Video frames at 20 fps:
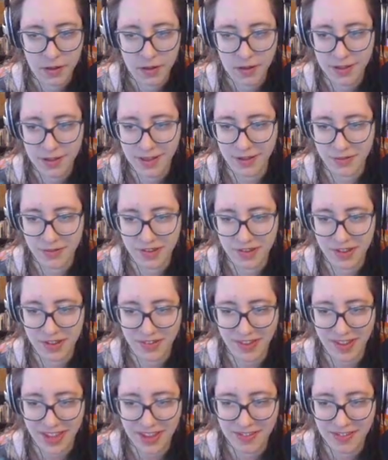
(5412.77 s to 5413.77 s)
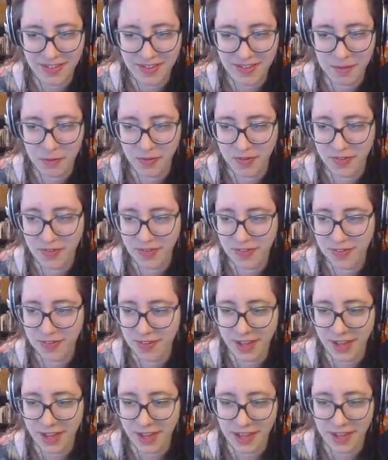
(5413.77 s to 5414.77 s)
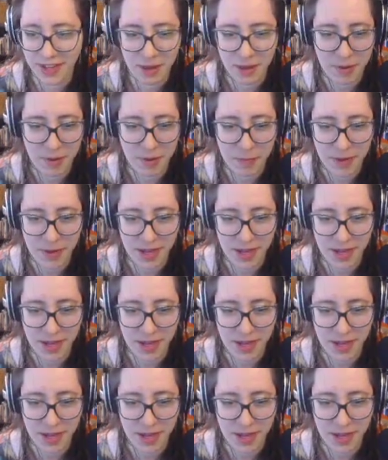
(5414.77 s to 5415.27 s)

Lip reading: I was gonna say, he seems like he might be.